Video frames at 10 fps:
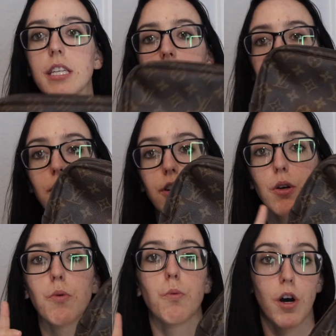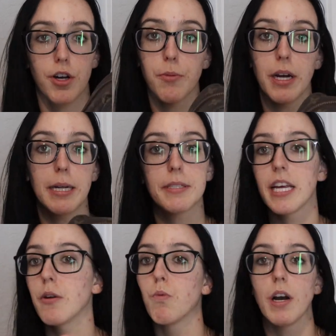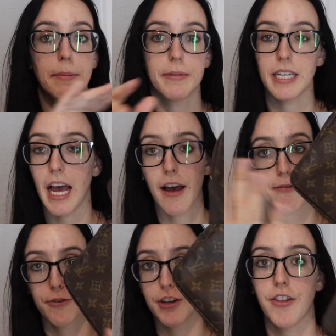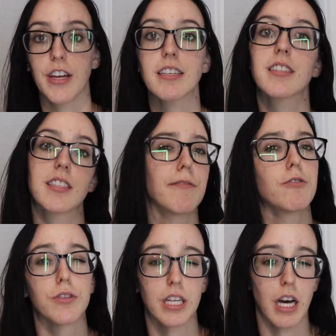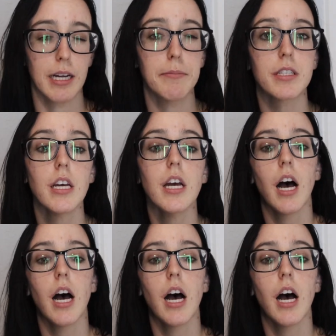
I took water wipes and wiped everything several times.